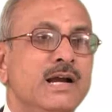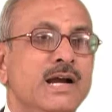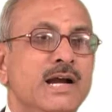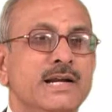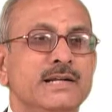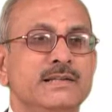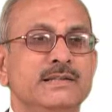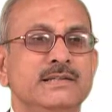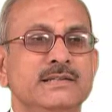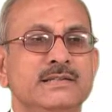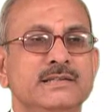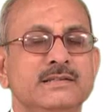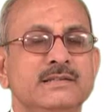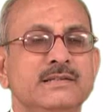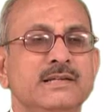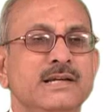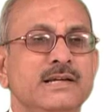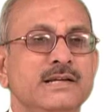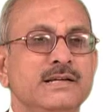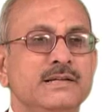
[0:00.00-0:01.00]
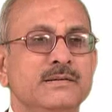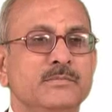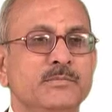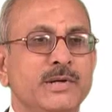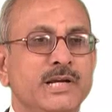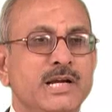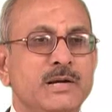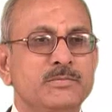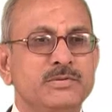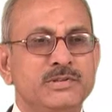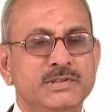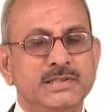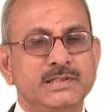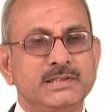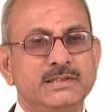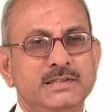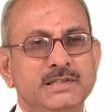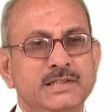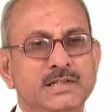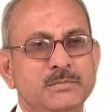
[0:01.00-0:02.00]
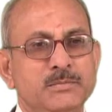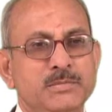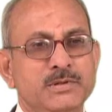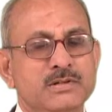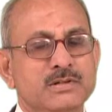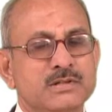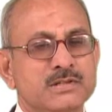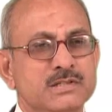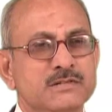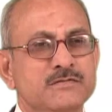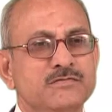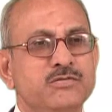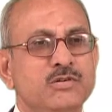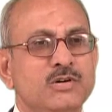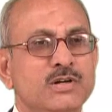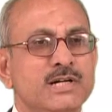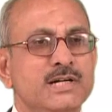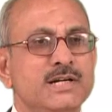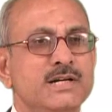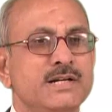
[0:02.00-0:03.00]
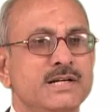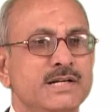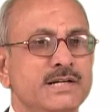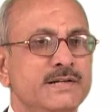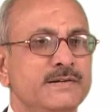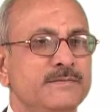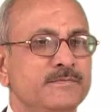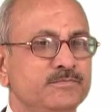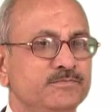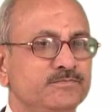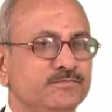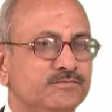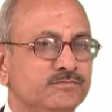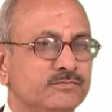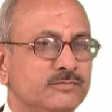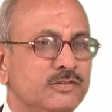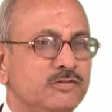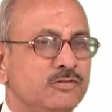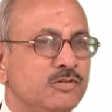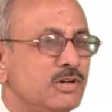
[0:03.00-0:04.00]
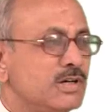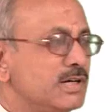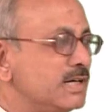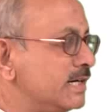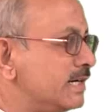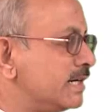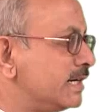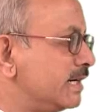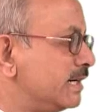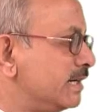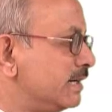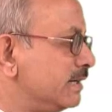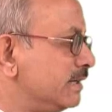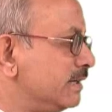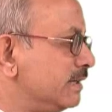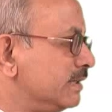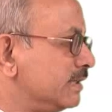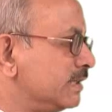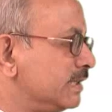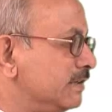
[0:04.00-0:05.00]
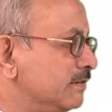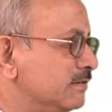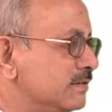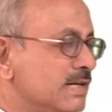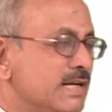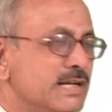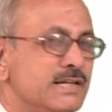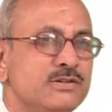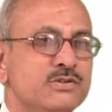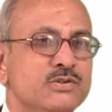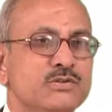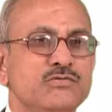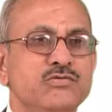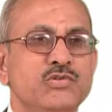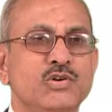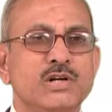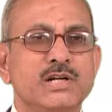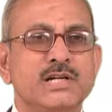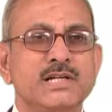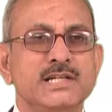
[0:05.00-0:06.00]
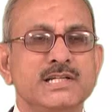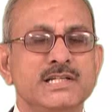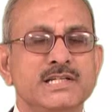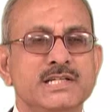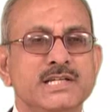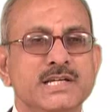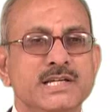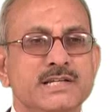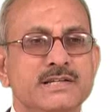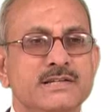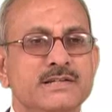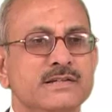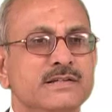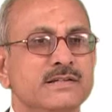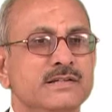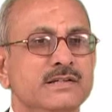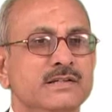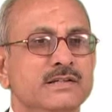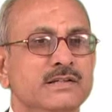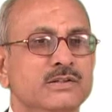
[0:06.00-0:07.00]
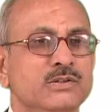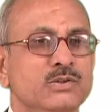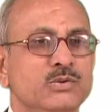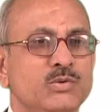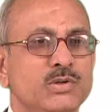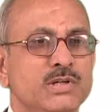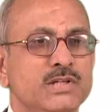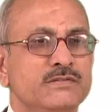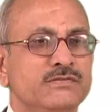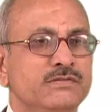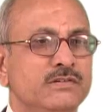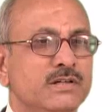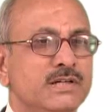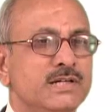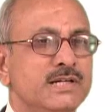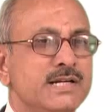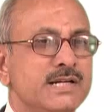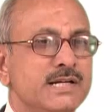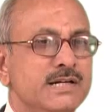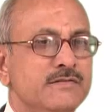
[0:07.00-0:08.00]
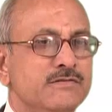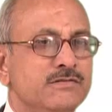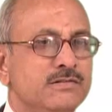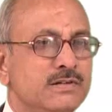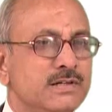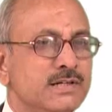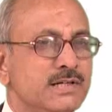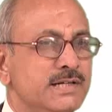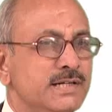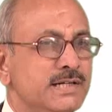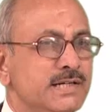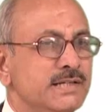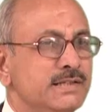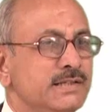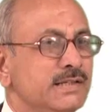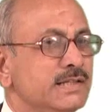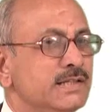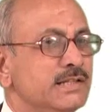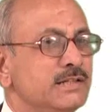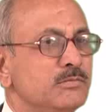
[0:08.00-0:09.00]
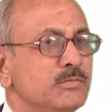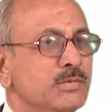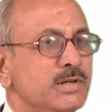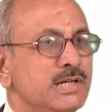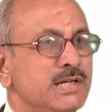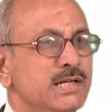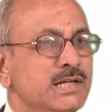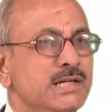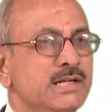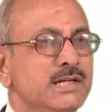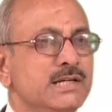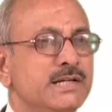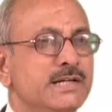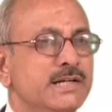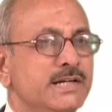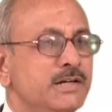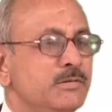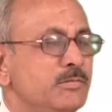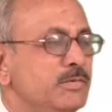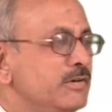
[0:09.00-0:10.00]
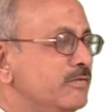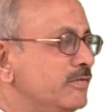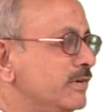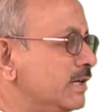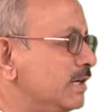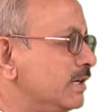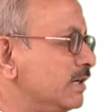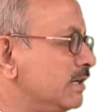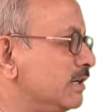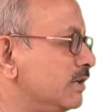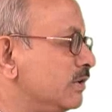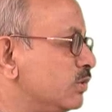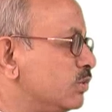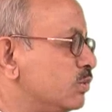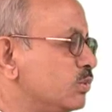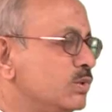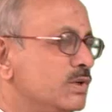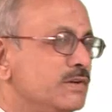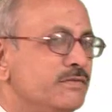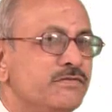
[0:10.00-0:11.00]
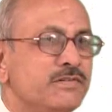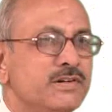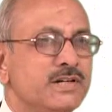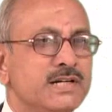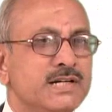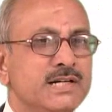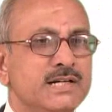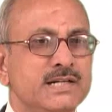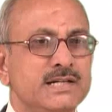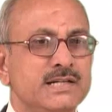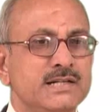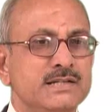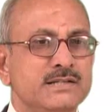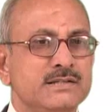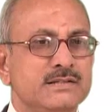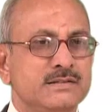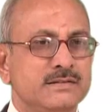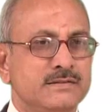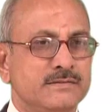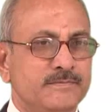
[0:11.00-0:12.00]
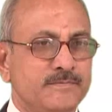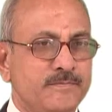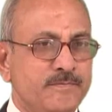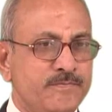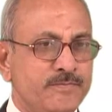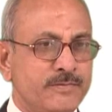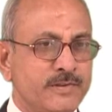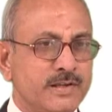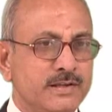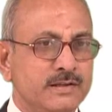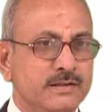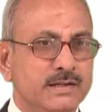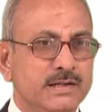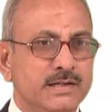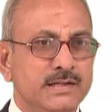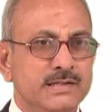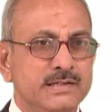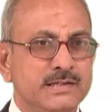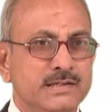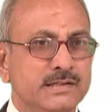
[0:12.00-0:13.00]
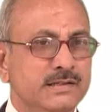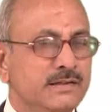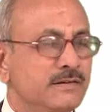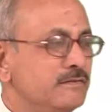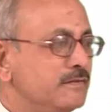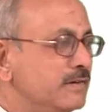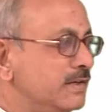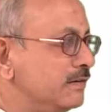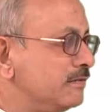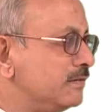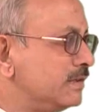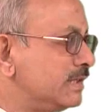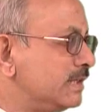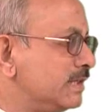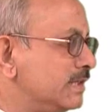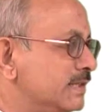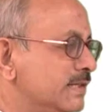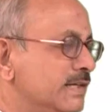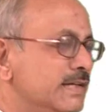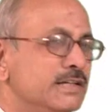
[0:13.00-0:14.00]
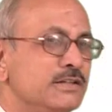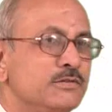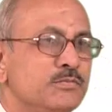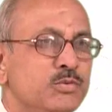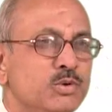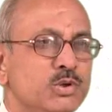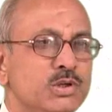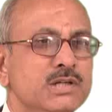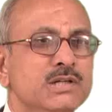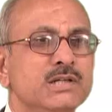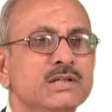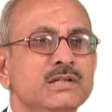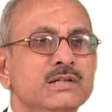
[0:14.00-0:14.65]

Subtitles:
and this becomes necessary because of foreign trade. Foreign trade gives rise to foreign exchange. So what is foreign trade? Foreign trade is nothing but trade between two different countries. That is, whenever there is an export,